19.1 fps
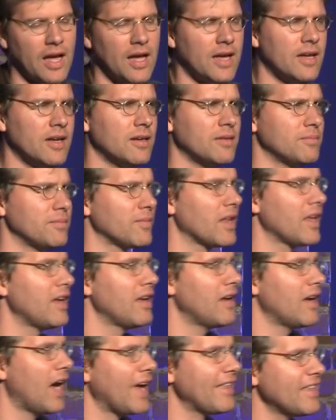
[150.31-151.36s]

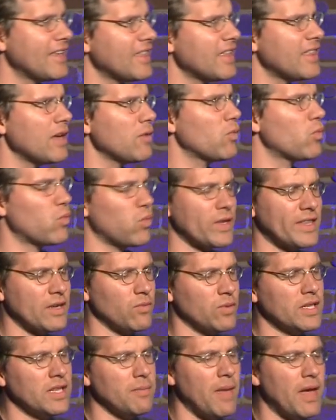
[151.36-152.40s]
I think that what they
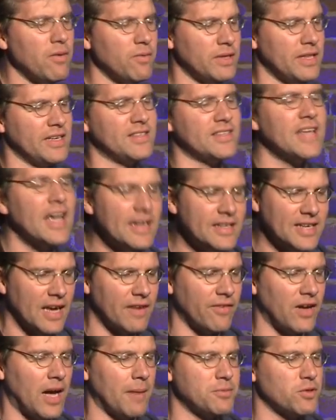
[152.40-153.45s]
really meant when they said
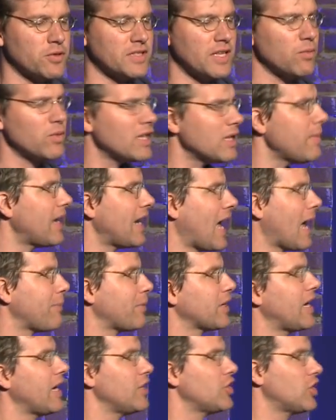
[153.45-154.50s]
DevOps was they really meant
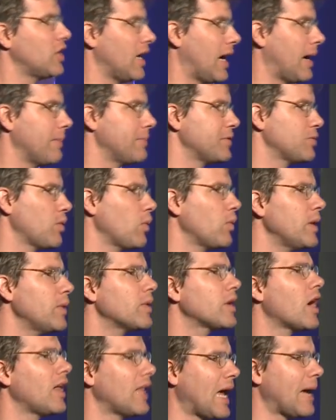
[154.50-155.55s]
application ops, what we
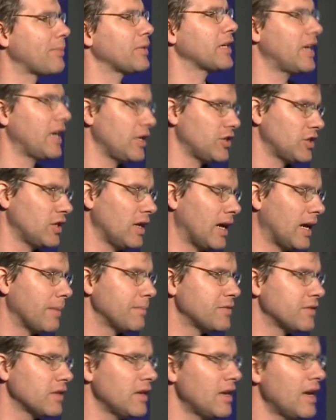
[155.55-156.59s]
would call application
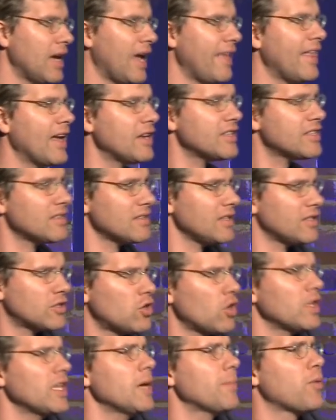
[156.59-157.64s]
ops. And it's
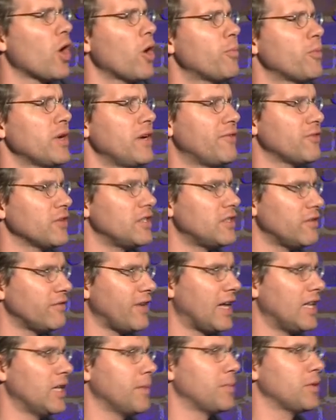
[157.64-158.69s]
totally appropriate for a
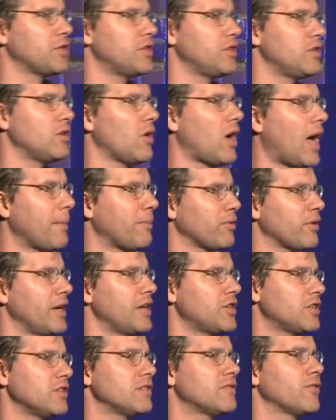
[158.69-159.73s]
developer to do
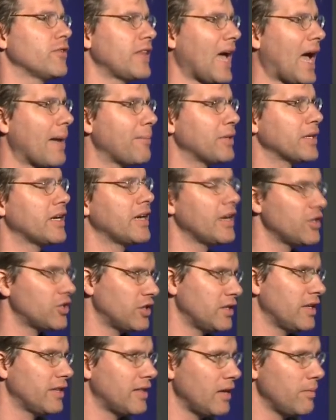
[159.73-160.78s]
operations for the
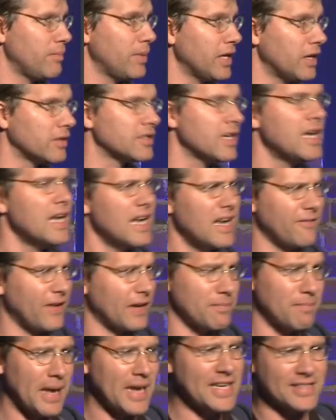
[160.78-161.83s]
application that they built. In
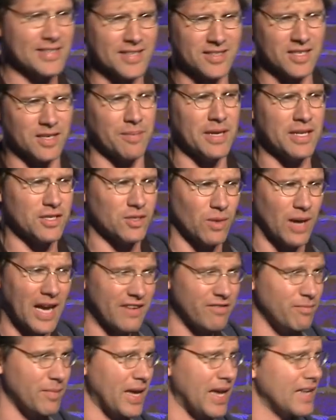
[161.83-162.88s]
fact, many sysadmins who
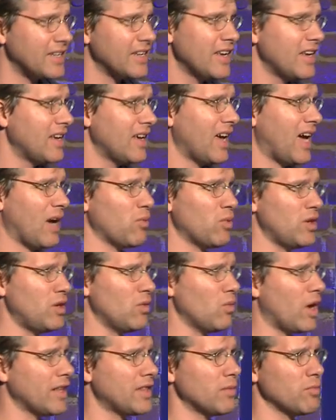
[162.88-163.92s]
I've met, I
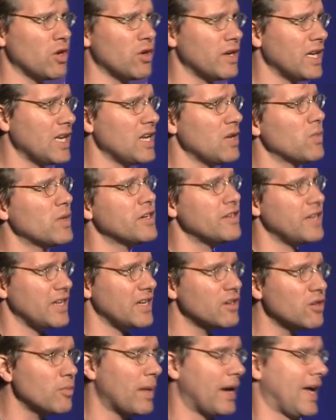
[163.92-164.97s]
wouldn't want them going anywhere
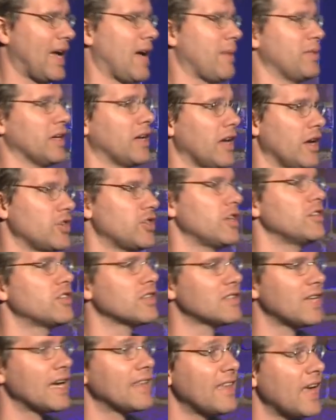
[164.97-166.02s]
near my application,
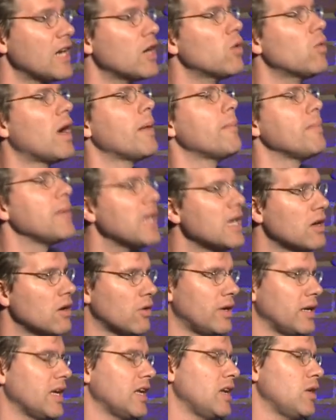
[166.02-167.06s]
just like they don't want me
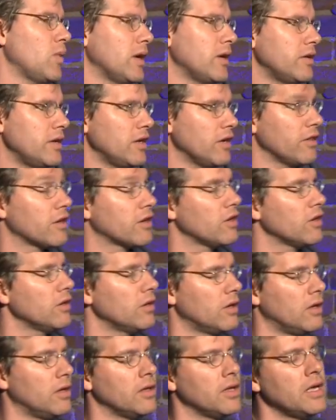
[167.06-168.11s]
going anywhere near the
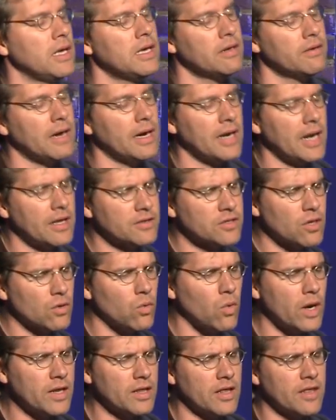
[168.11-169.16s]
kernel, right? And so
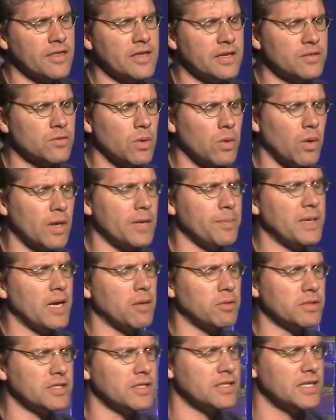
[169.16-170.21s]
one of the things we want to be
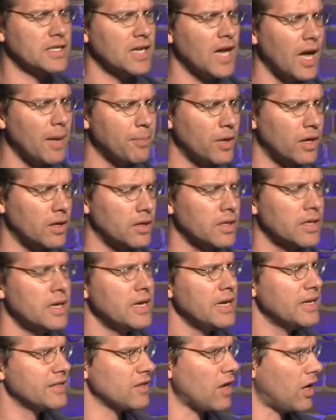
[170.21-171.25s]
able to decouple
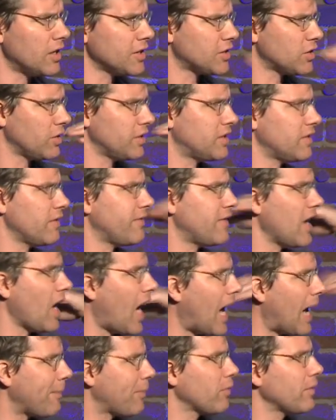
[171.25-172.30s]
is all sorts of the
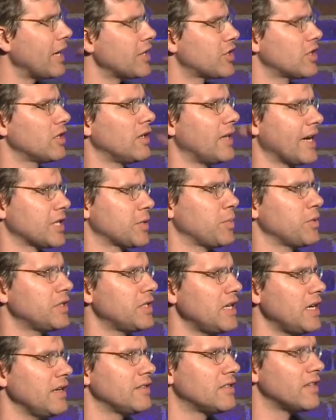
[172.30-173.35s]
operational
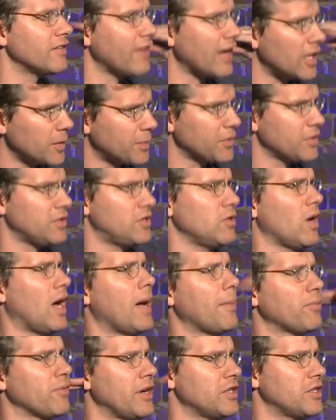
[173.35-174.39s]
expertise. Developers do
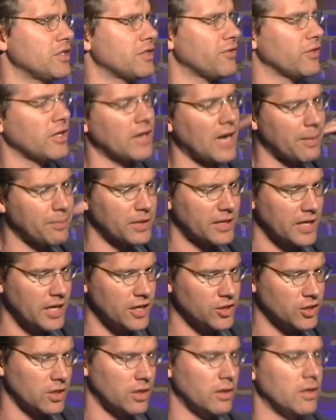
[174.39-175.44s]
operations for their
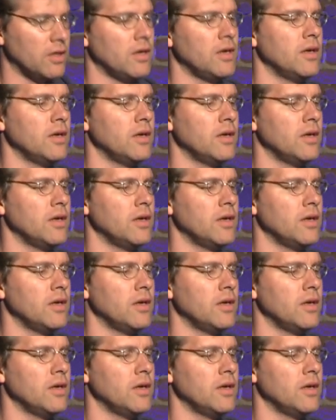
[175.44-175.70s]
application.